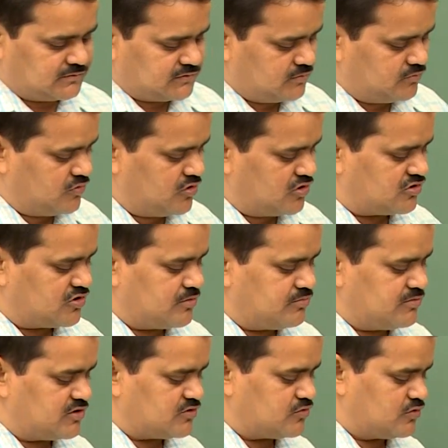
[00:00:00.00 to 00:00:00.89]
most
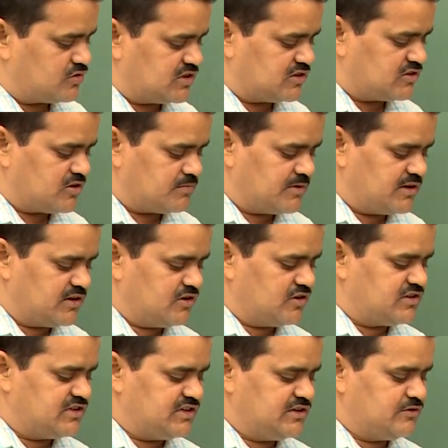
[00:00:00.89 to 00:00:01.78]
of the sources of
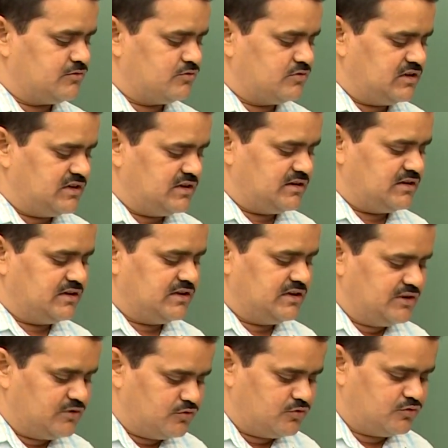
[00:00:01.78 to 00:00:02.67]
energy we
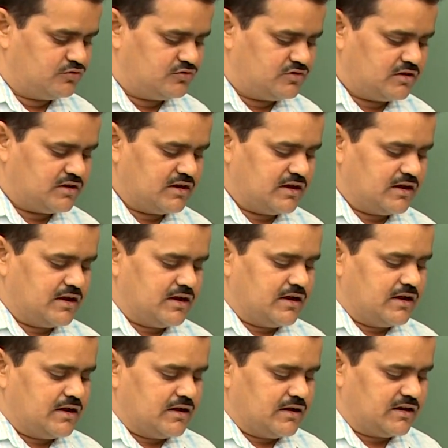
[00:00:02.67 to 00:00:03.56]
use
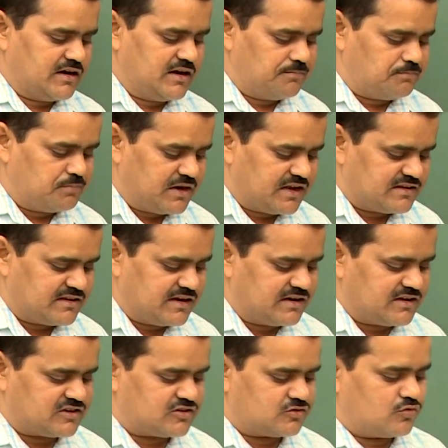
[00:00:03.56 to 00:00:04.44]

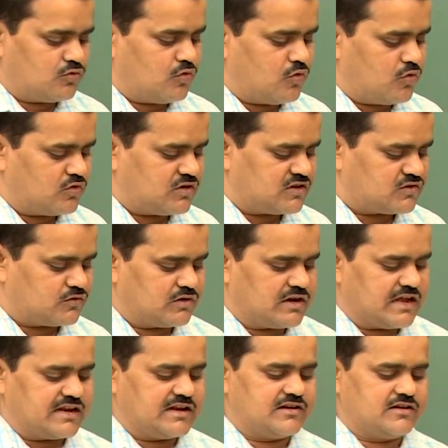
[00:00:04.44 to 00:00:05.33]
represent stored
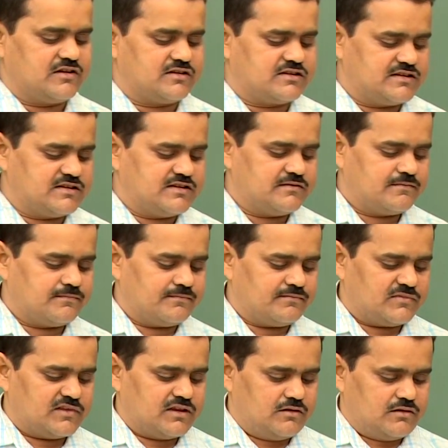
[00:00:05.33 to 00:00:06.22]
solar energy.
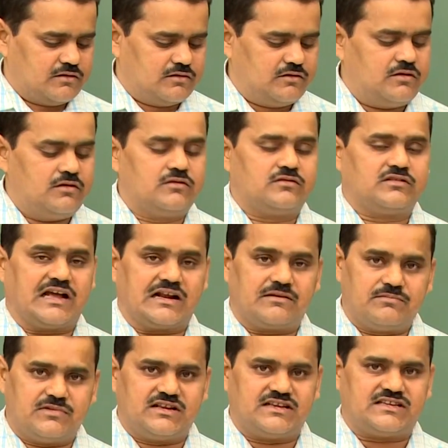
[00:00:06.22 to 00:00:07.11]

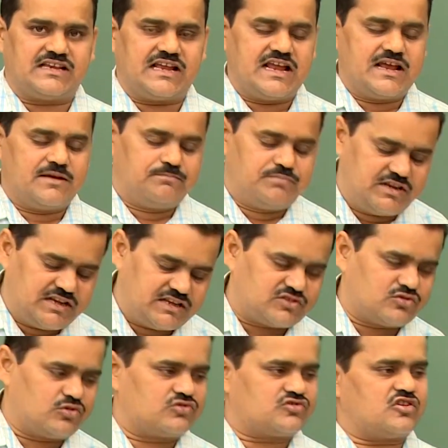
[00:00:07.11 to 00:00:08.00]
That means every
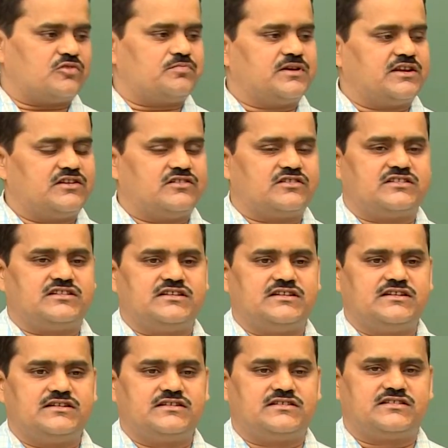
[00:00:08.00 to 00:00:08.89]
source of energy
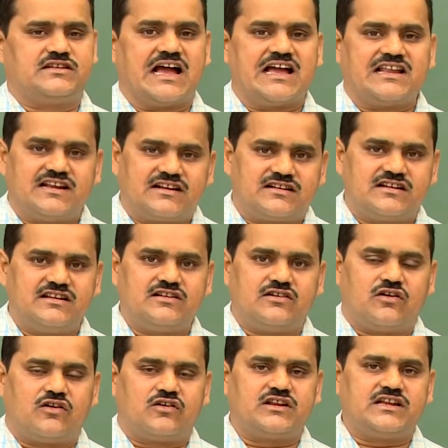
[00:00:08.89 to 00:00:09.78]
is directly
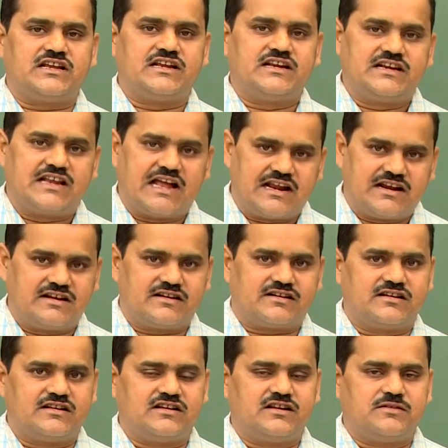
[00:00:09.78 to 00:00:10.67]
or
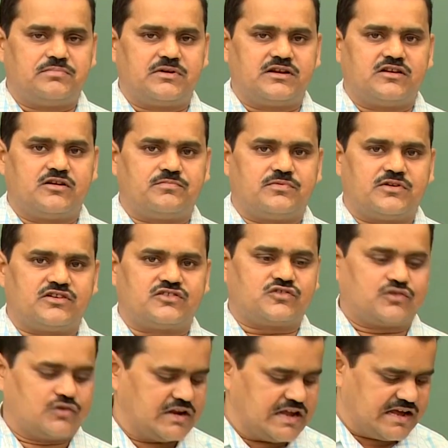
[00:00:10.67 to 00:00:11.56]
indirectly dependent upon
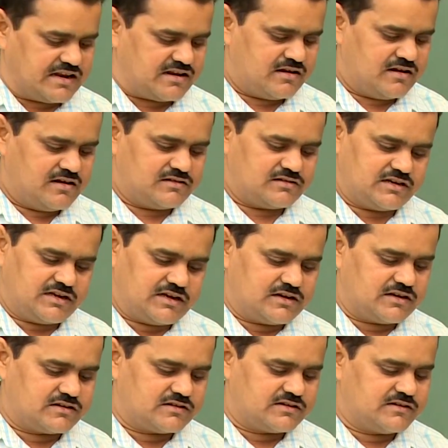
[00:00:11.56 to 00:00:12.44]
solar
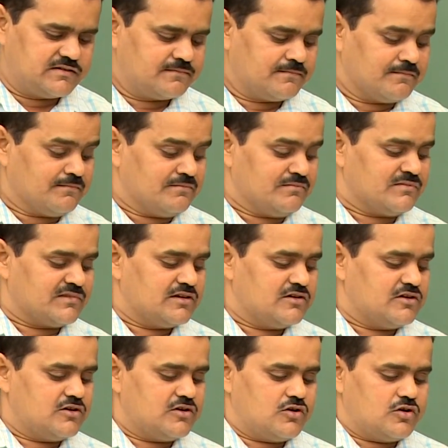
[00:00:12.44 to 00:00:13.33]
energy.
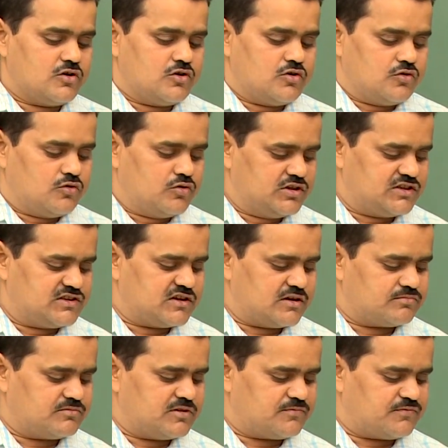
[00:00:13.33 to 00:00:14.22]
Which
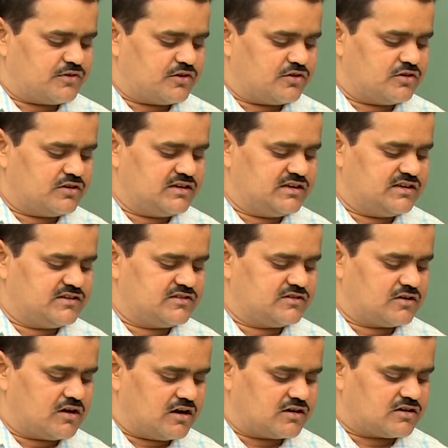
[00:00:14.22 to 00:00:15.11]
of the following is
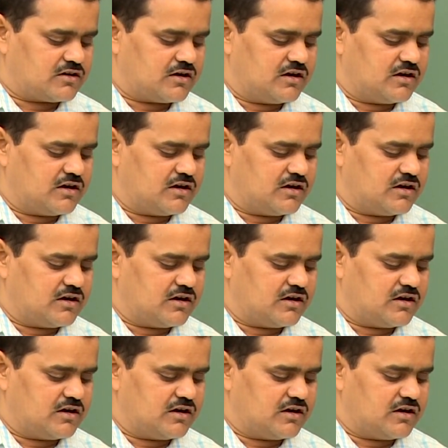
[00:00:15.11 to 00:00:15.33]
not